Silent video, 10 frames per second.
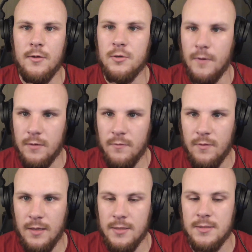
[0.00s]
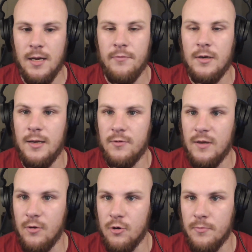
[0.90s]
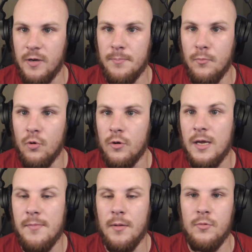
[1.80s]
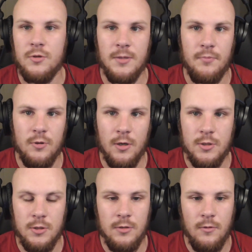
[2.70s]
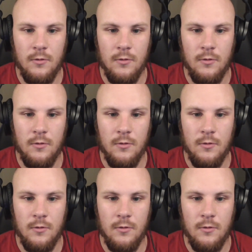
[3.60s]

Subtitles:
So one of the things I would like to incorporate more in my music production